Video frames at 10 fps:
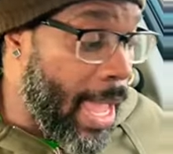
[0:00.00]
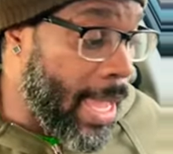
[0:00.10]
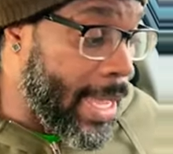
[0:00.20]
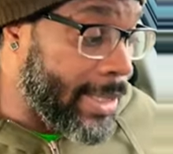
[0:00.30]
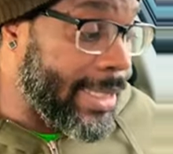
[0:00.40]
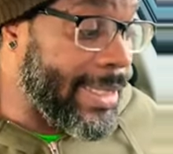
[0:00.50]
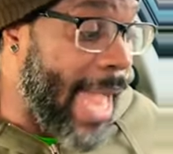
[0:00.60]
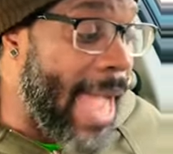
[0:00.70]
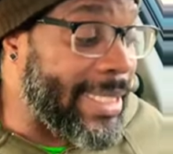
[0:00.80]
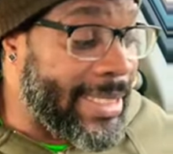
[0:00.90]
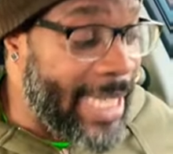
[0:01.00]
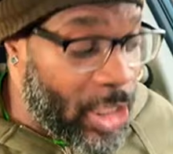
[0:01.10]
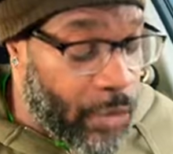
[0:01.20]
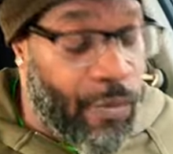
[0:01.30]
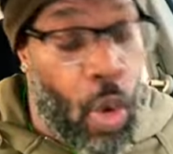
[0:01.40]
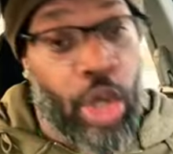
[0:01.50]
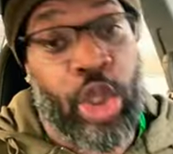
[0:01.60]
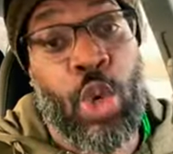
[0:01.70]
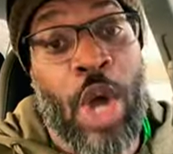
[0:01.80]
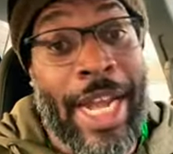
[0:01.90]
is this guy 6'4,
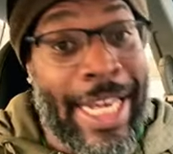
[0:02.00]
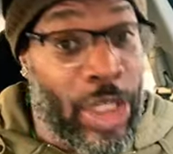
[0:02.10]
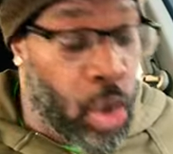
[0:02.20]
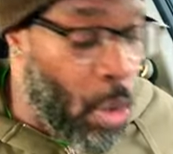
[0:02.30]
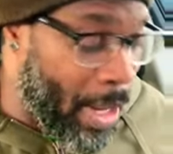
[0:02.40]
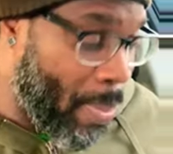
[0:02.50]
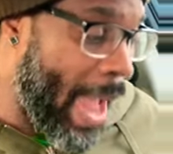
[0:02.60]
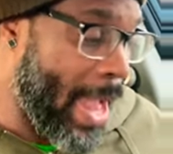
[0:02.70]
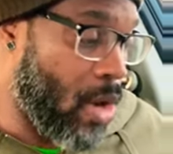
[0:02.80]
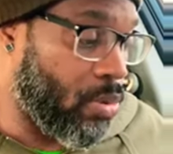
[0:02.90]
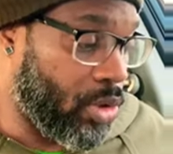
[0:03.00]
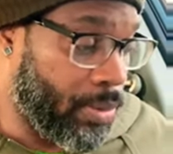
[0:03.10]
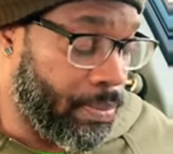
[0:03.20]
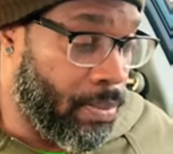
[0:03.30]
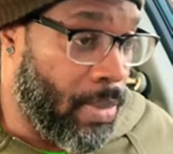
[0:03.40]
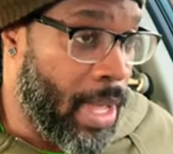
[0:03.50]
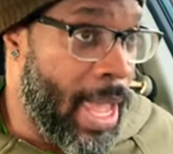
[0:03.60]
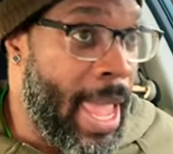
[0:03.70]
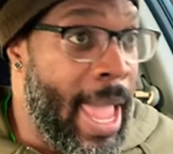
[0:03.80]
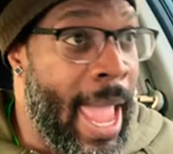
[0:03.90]
220 pounds.
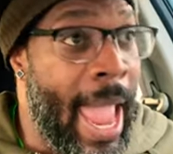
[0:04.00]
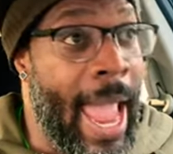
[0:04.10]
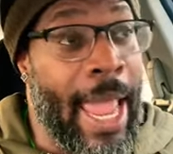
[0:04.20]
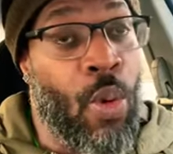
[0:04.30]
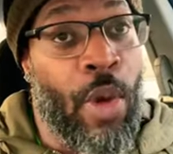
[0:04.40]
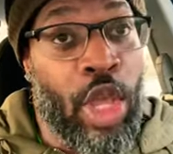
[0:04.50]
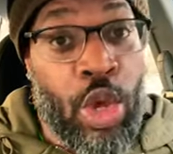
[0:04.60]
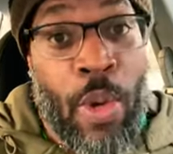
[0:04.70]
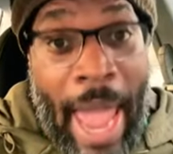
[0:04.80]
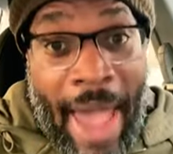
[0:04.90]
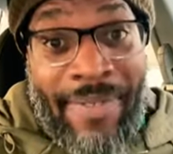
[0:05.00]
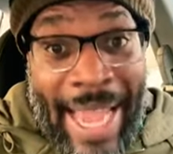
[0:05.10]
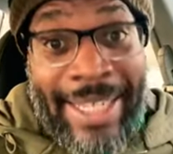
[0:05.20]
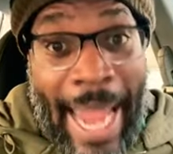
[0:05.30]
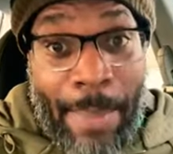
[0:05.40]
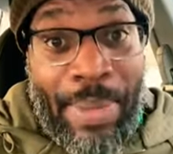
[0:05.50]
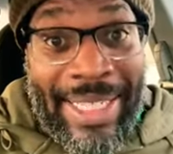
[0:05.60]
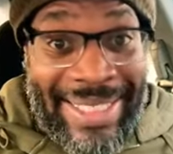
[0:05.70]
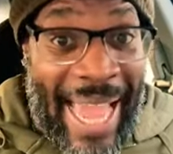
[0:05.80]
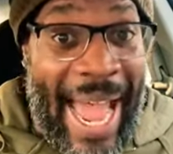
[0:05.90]
And when you have that type
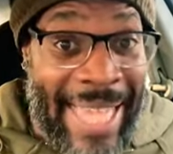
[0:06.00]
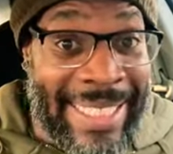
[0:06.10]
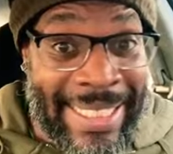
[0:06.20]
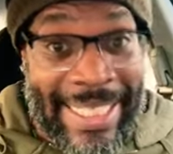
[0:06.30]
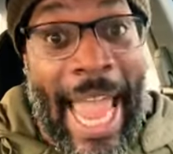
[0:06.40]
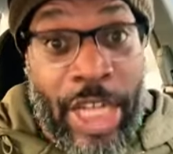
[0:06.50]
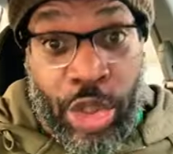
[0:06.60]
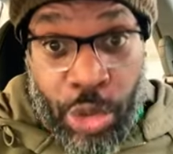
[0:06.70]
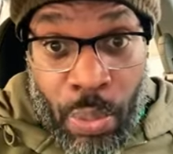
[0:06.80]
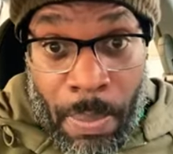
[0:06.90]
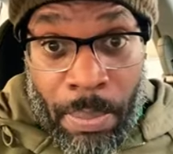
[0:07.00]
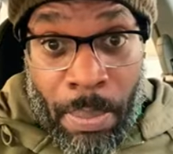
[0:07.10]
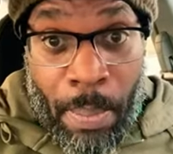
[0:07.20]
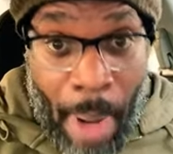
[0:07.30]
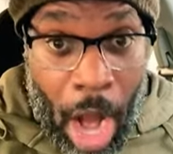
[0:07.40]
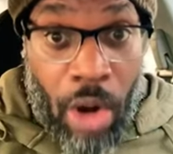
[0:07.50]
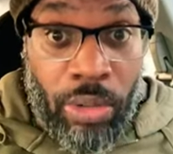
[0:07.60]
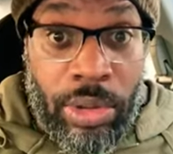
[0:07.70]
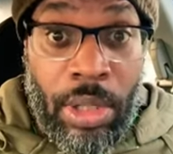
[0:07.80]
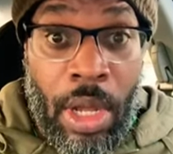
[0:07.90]
of size and stature,
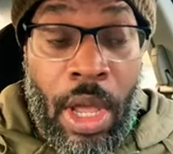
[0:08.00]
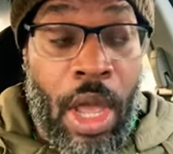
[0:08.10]
pause,